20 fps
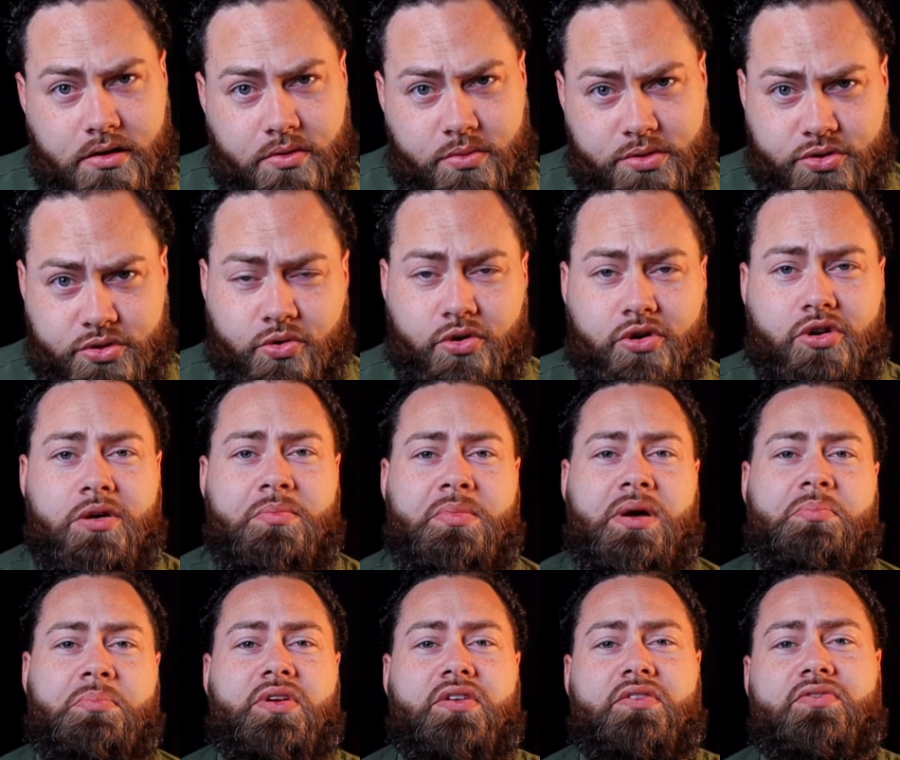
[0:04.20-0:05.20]
What's going on,
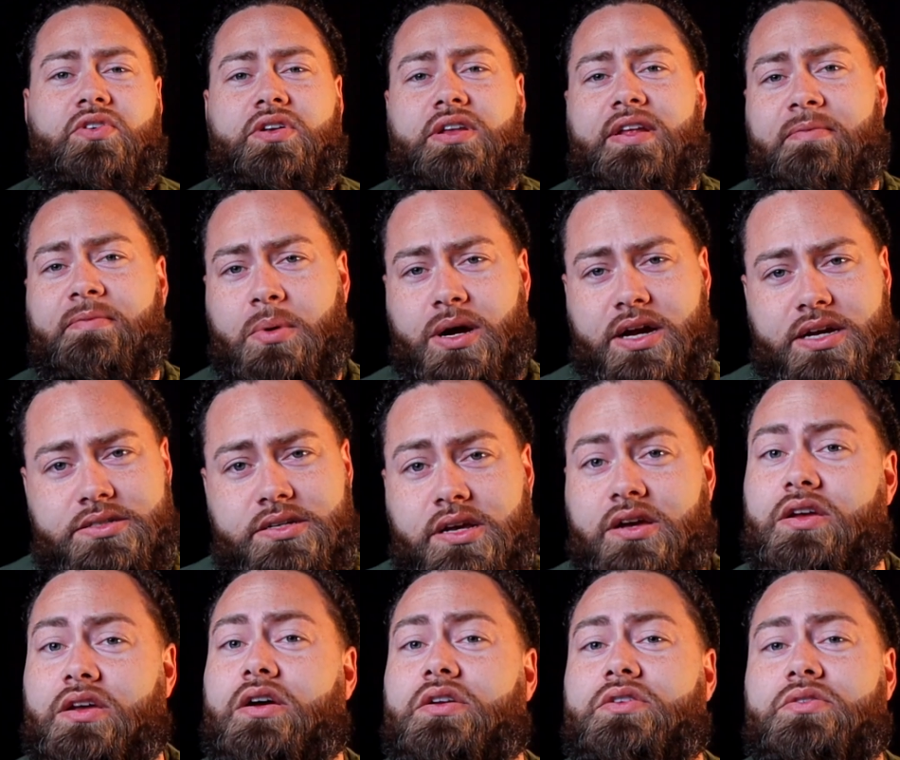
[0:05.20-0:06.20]
my beautiful love buckets? How
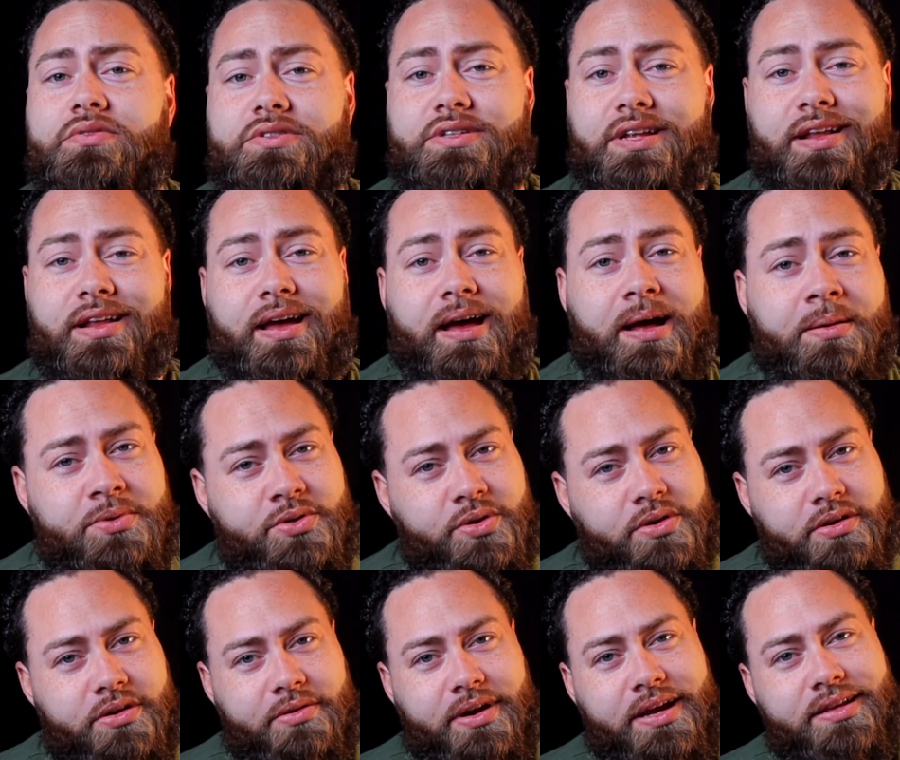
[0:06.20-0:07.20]
y'all doing today? I'm
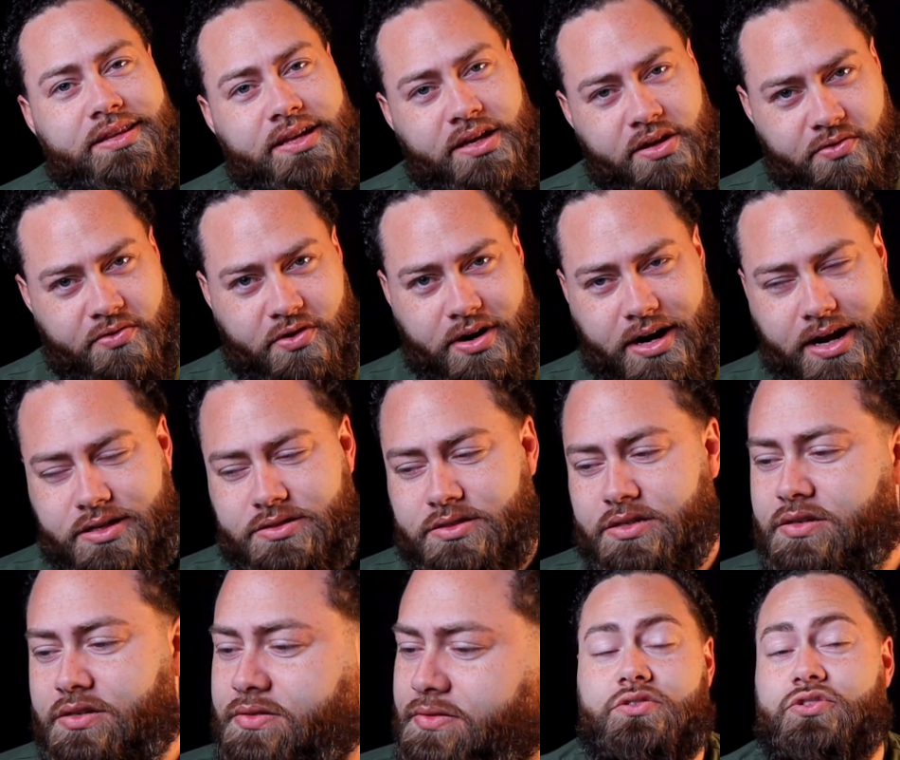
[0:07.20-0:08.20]
doing great. Thank you for asking.